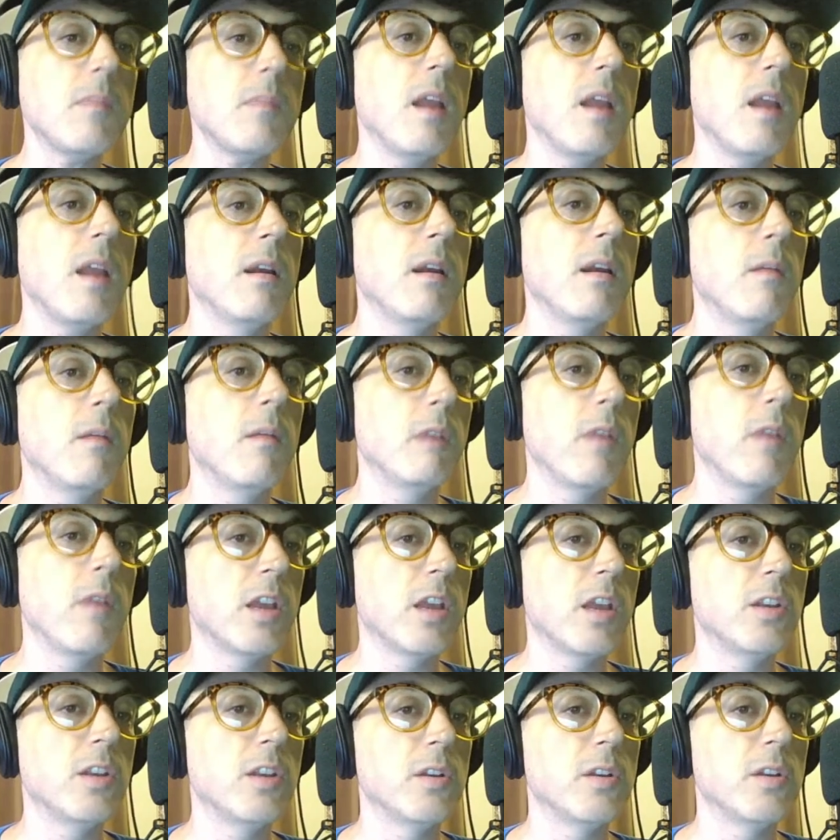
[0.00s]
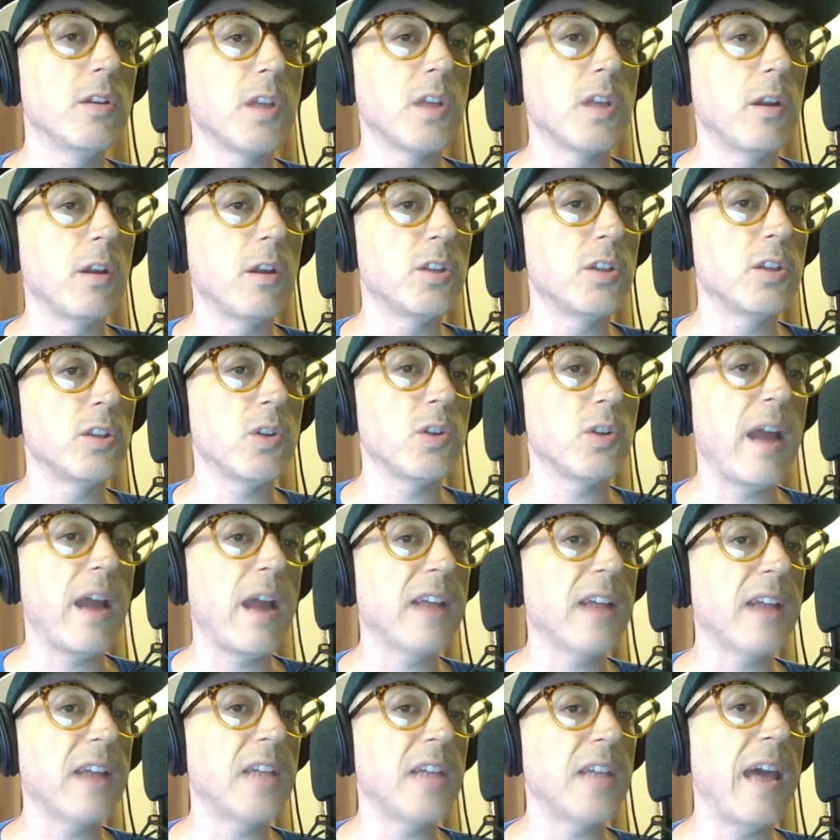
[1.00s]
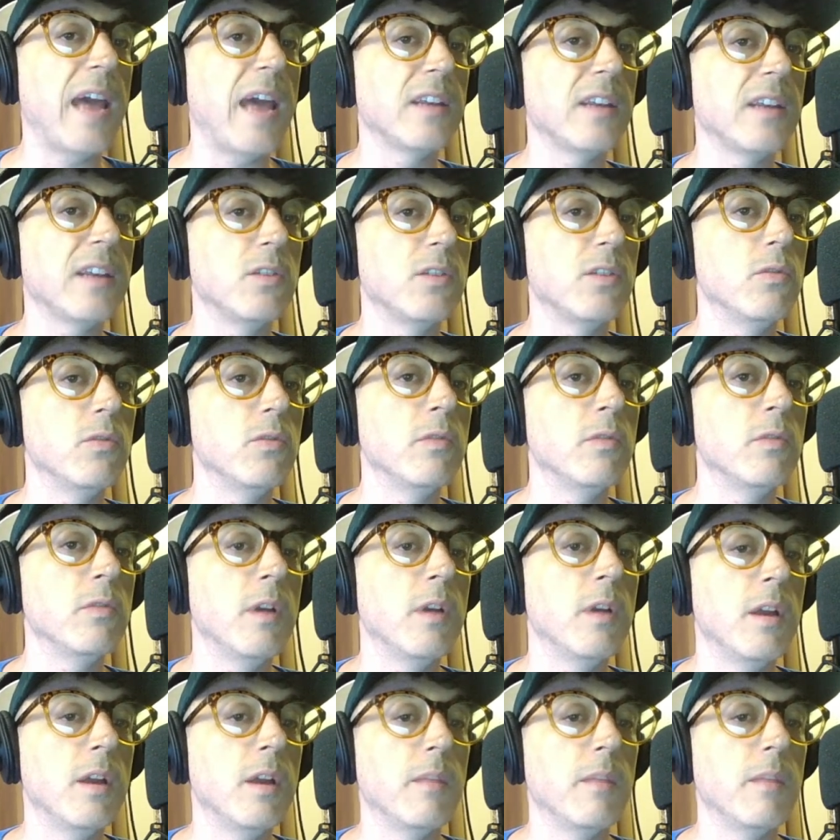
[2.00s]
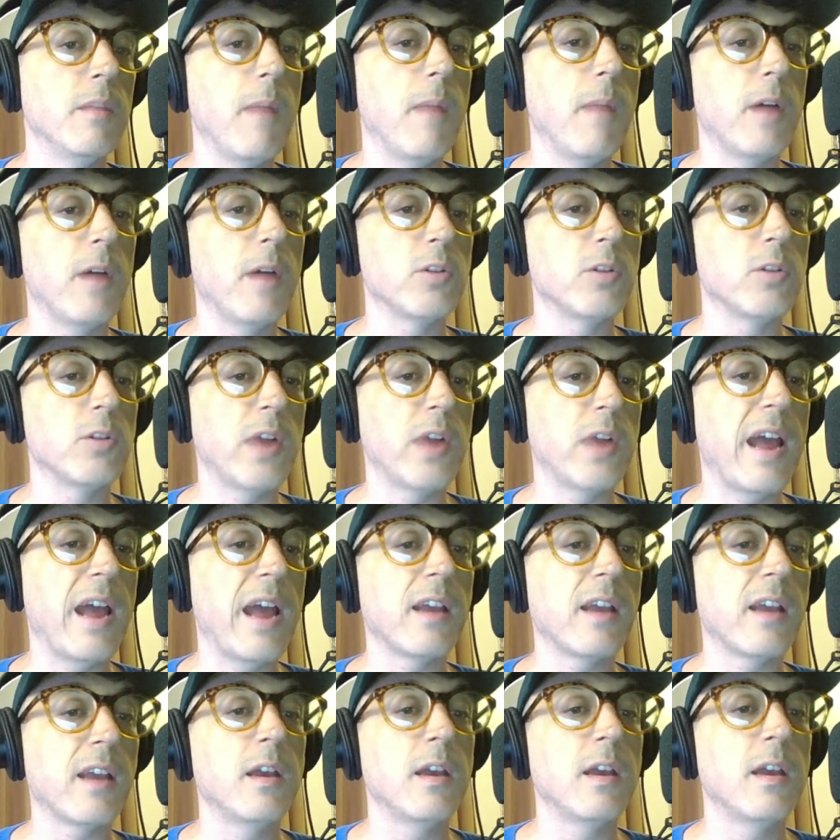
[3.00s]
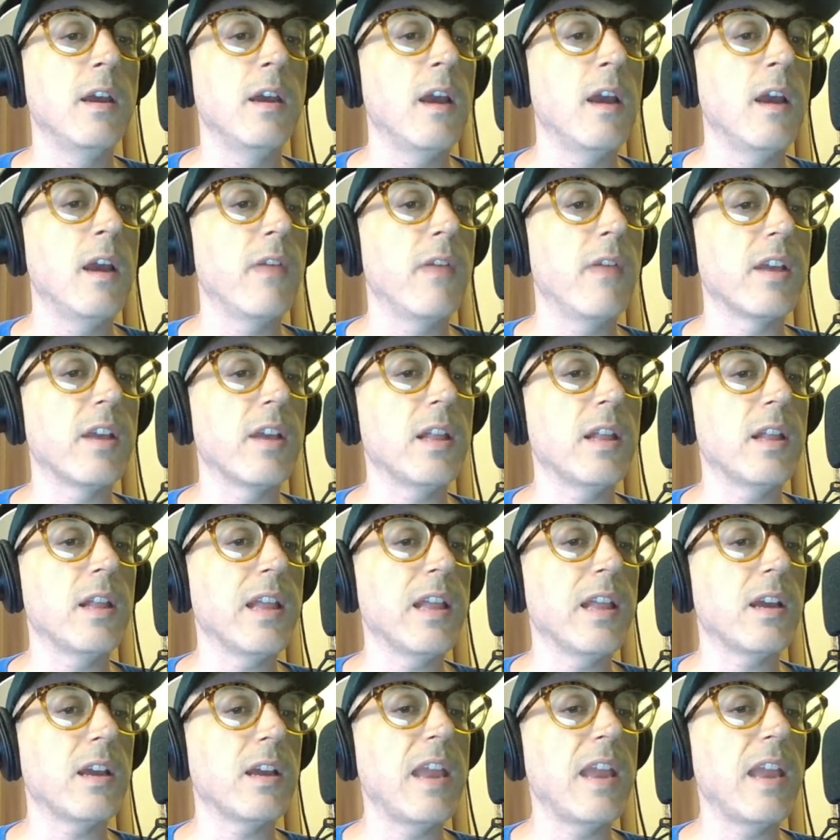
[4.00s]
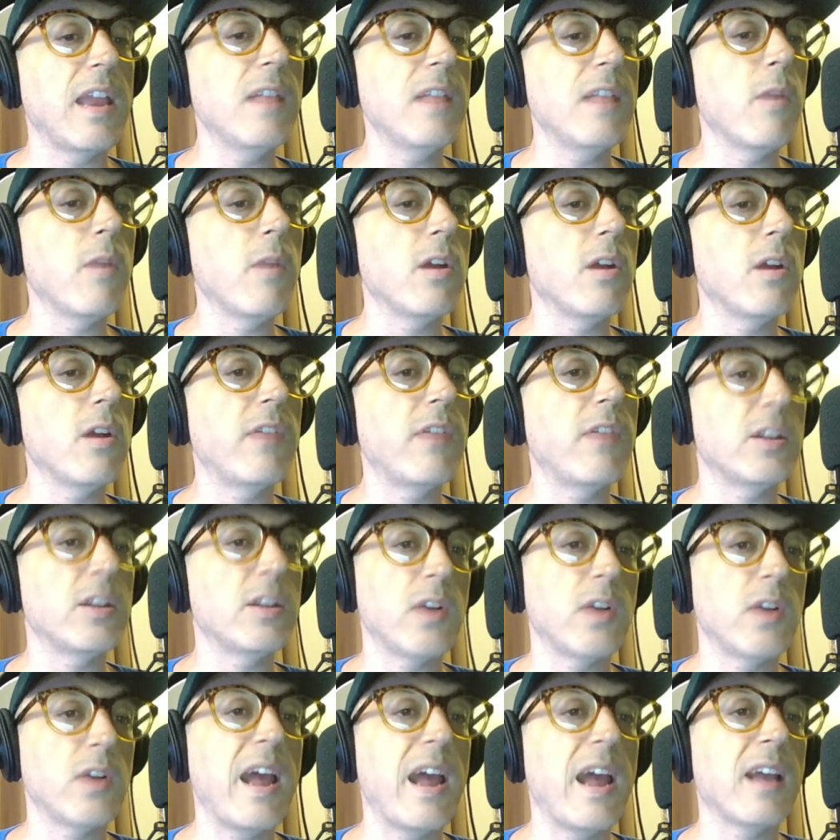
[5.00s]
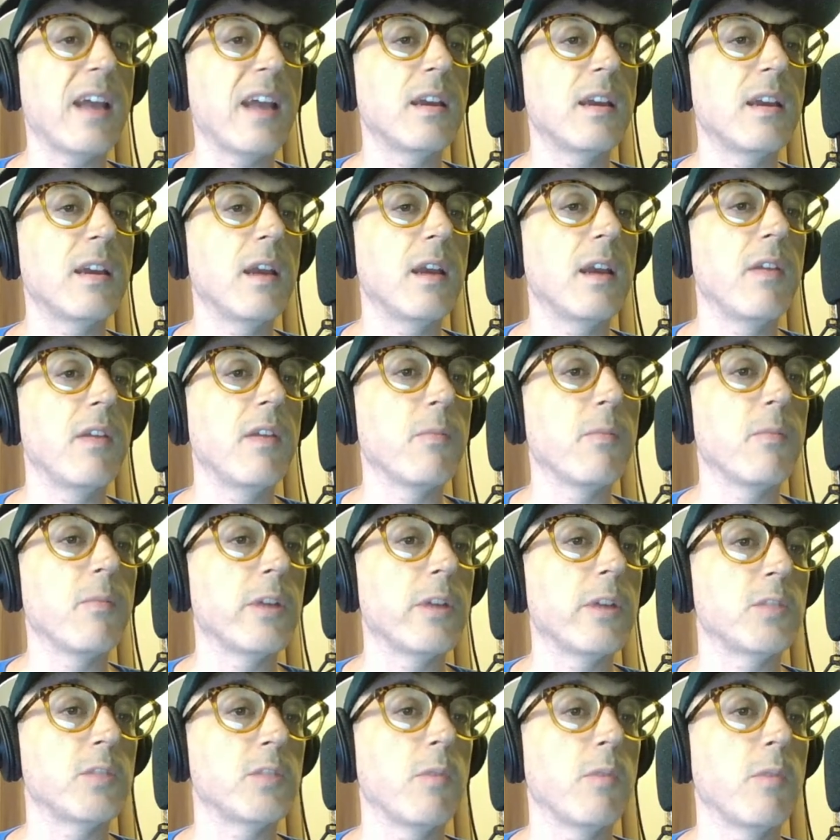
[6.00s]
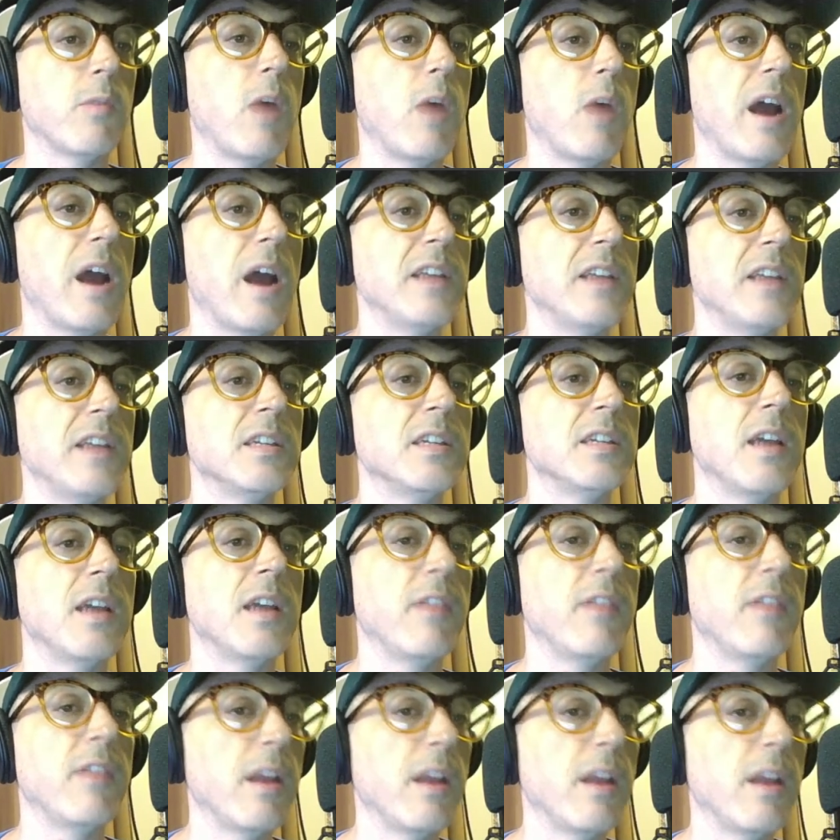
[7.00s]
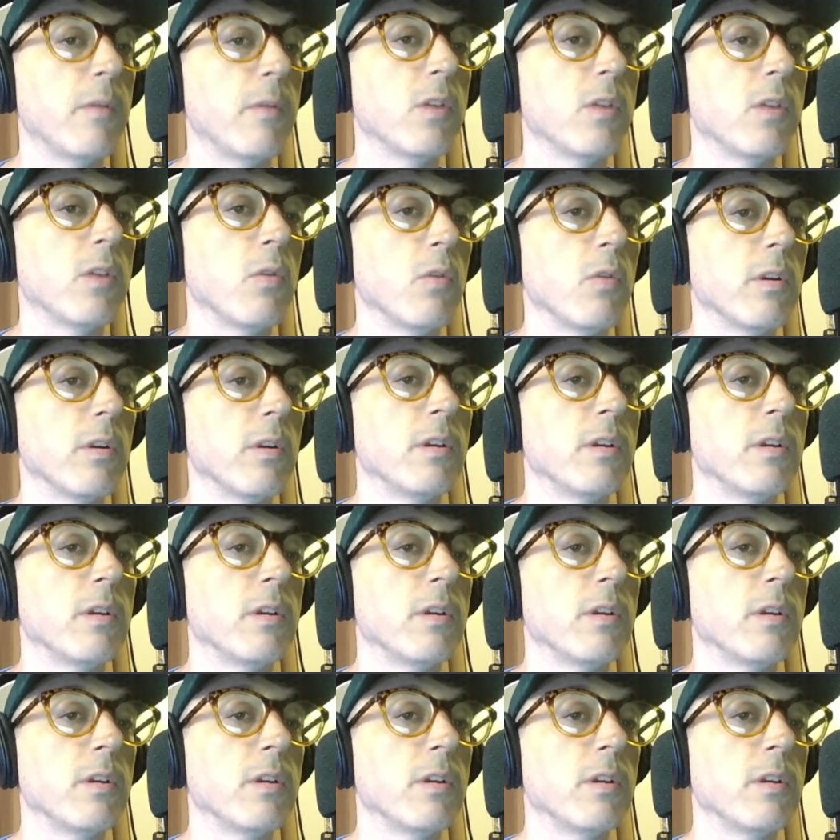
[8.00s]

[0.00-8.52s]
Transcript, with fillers: What you can do is go to Tracks, Add New, then Mono Track, and then click anywhere on that track, and then press Rewind, and then hit Record.